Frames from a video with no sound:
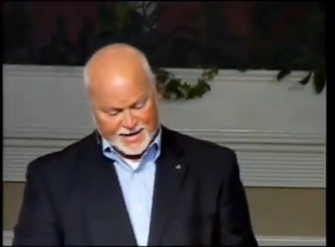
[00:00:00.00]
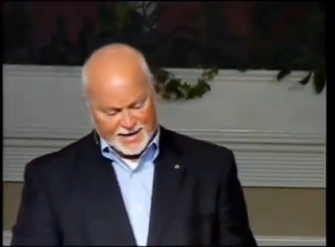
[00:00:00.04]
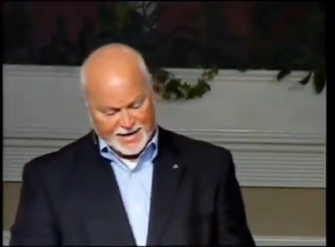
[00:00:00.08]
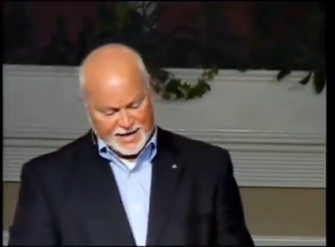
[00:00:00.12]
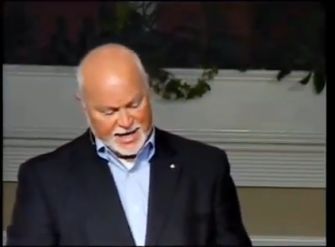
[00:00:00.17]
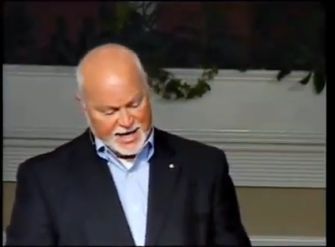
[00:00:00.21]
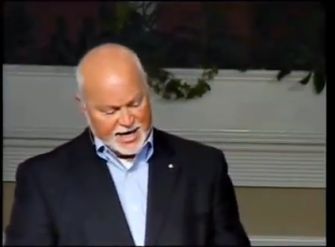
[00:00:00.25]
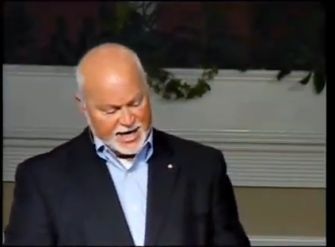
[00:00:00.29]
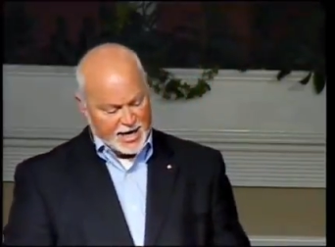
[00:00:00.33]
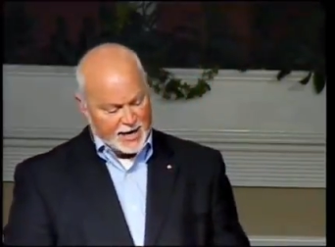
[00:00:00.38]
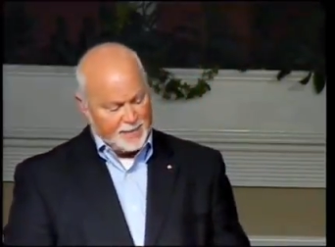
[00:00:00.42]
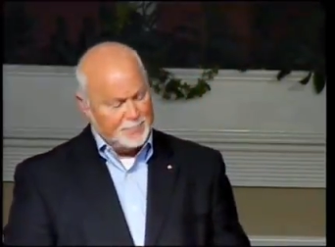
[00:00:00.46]

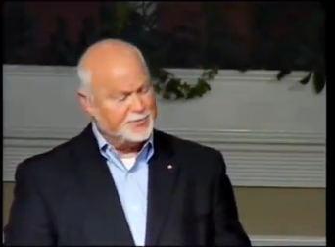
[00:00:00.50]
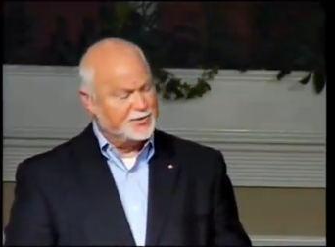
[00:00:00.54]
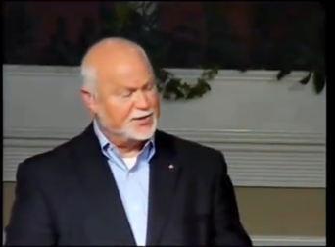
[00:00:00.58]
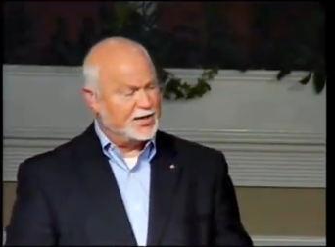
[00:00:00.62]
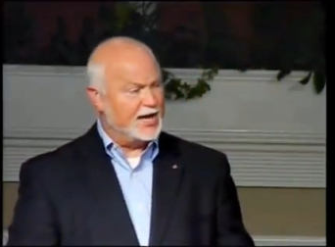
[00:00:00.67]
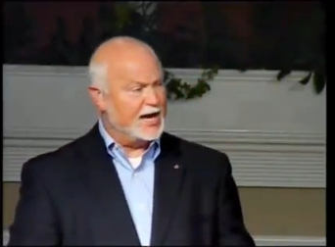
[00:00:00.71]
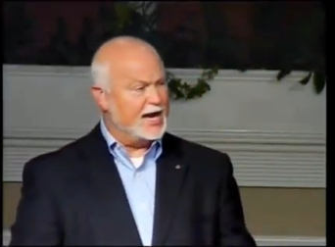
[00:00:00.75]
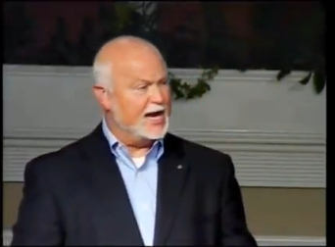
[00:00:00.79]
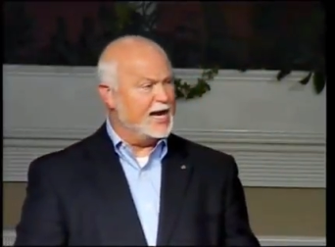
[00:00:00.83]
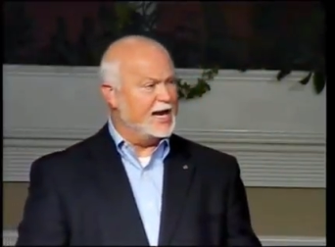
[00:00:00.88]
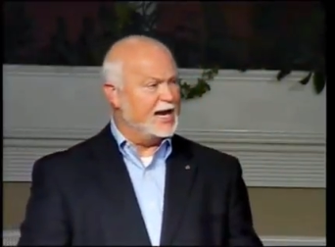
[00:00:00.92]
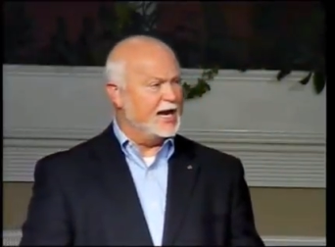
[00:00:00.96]
He comes
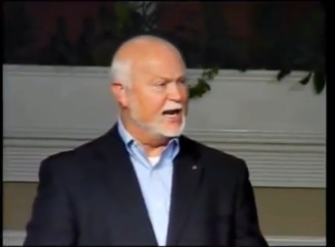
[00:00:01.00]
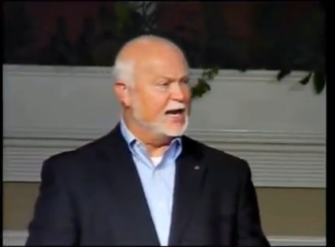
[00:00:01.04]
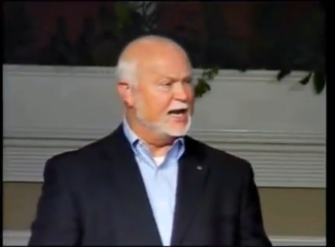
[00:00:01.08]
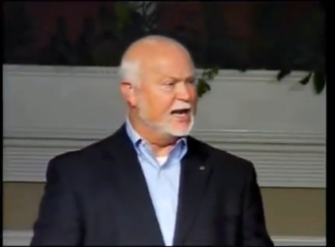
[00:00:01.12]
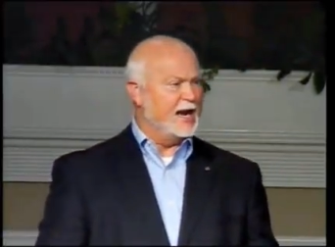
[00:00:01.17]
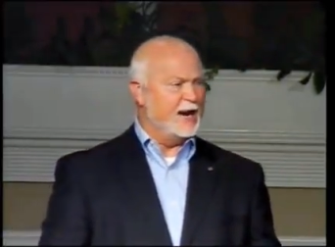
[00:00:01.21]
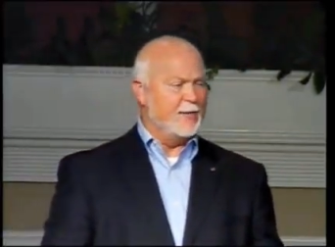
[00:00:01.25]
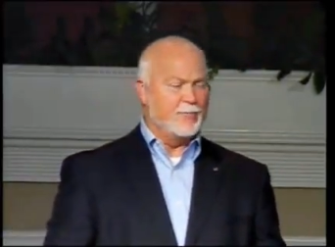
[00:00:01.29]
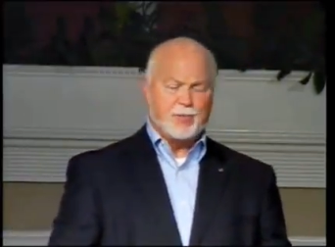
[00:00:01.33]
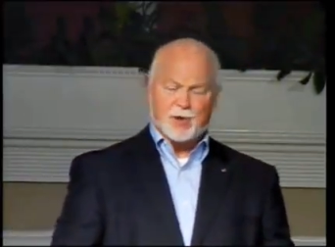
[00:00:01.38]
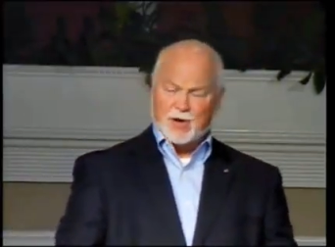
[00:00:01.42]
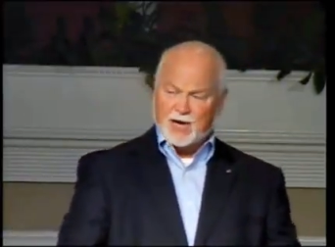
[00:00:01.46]
in, and
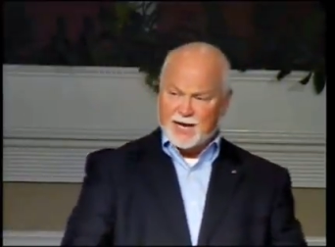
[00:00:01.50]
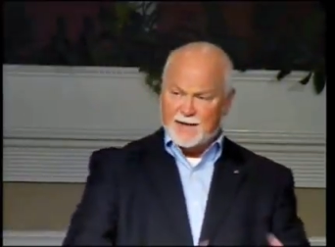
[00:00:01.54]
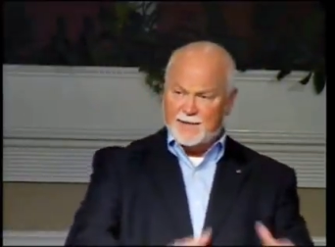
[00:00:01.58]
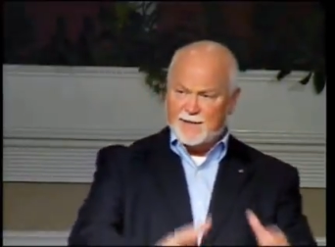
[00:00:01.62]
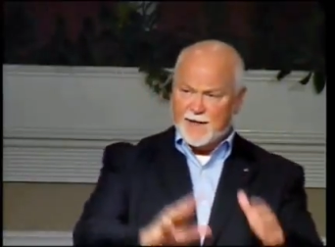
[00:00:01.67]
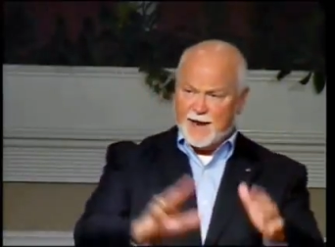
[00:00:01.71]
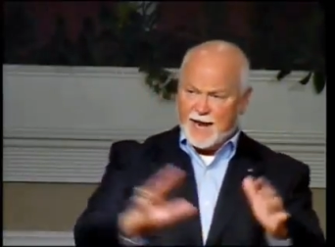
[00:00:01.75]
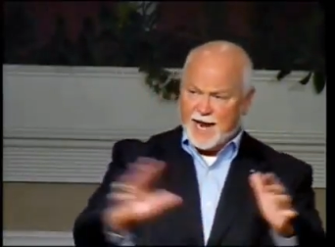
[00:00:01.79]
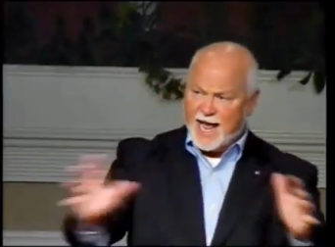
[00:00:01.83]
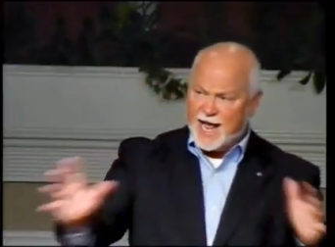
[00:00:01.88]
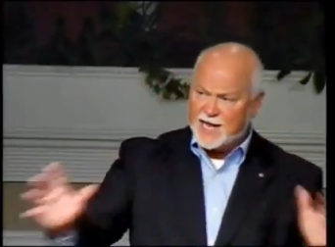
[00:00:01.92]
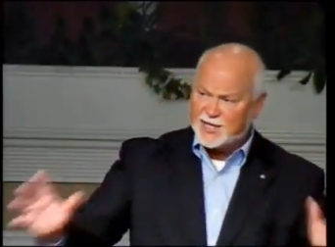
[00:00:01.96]
they're putting
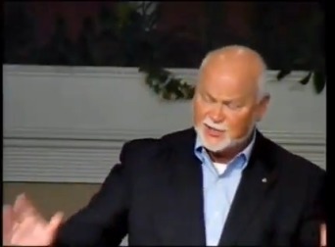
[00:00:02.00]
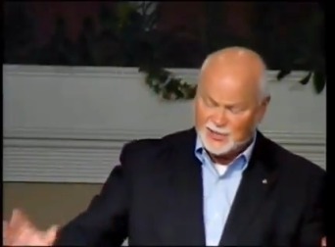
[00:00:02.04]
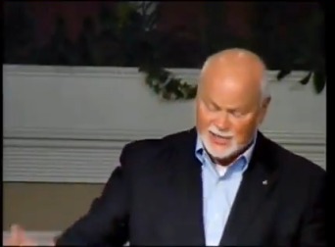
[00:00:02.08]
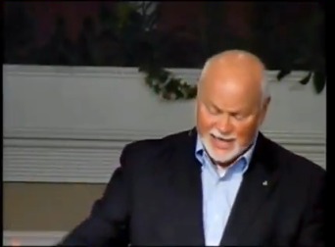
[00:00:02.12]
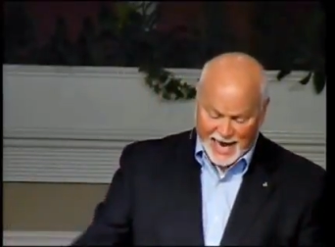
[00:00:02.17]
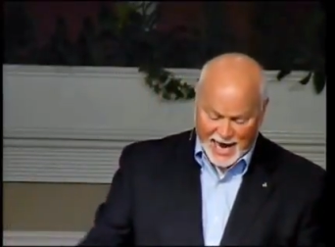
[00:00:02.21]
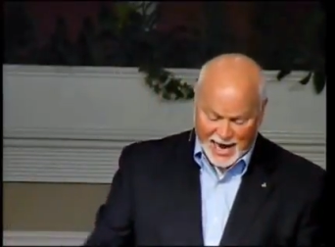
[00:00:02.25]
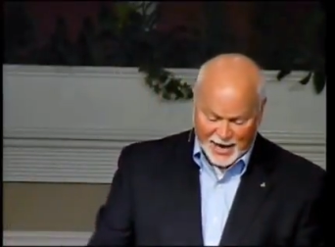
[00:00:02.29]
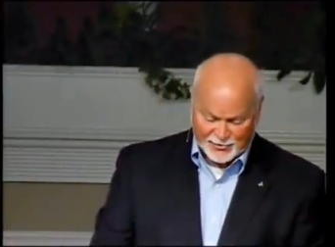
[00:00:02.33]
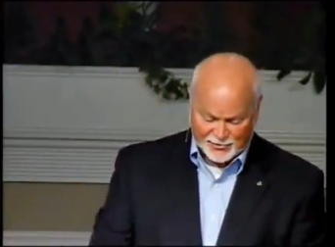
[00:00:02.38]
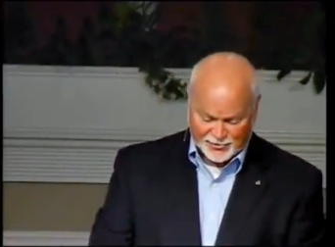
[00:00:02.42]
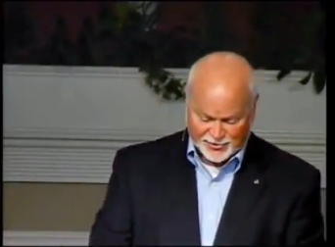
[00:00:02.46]
the nets
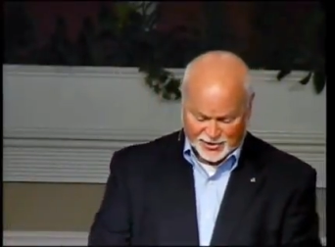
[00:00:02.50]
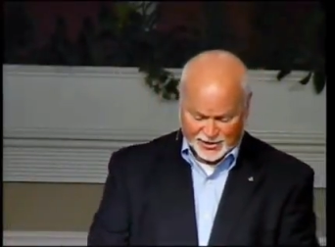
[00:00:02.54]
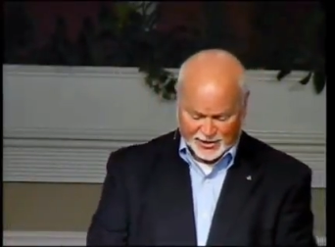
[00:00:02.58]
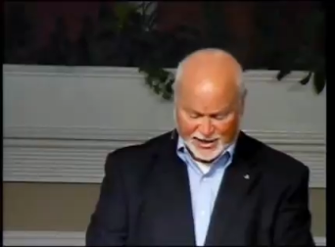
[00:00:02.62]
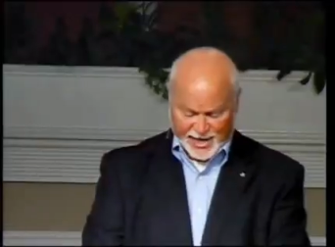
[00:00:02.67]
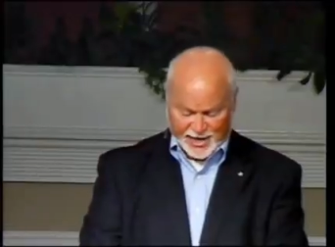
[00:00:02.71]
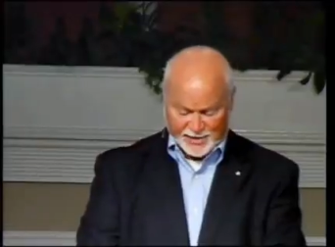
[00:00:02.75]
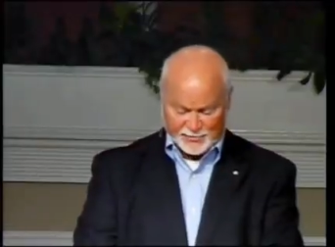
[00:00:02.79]
out to let